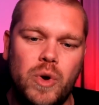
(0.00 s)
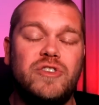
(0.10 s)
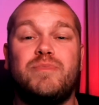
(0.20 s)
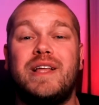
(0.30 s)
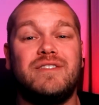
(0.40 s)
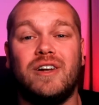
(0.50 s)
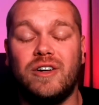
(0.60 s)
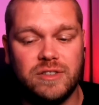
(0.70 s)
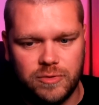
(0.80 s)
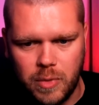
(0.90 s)
We spent a
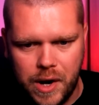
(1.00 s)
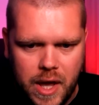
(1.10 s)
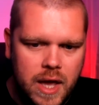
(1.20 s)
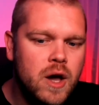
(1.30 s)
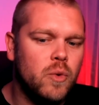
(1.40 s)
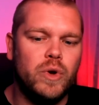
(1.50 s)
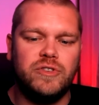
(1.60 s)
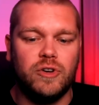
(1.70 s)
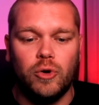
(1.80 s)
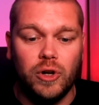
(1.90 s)
lot of money. We
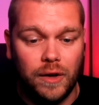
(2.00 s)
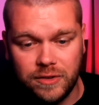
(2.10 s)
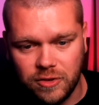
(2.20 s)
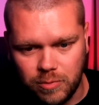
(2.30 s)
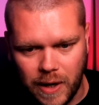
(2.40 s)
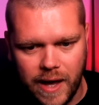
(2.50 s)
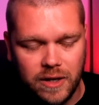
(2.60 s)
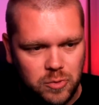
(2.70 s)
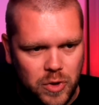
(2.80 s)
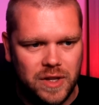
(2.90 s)
sold a lot of
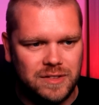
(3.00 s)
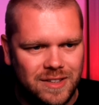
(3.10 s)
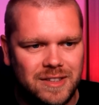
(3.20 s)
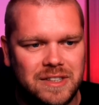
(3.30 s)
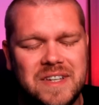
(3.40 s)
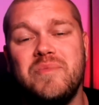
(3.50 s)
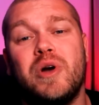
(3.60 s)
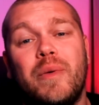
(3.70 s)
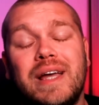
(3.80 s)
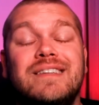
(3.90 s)
players, but this is the team
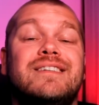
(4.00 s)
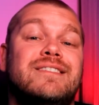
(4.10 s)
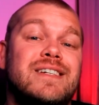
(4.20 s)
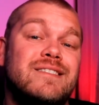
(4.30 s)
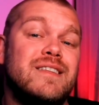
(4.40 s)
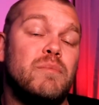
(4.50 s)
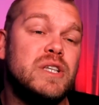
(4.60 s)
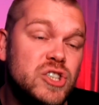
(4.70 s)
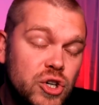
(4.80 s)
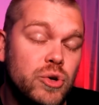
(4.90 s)
going into season number
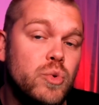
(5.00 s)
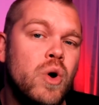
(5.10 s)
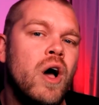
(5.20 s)
two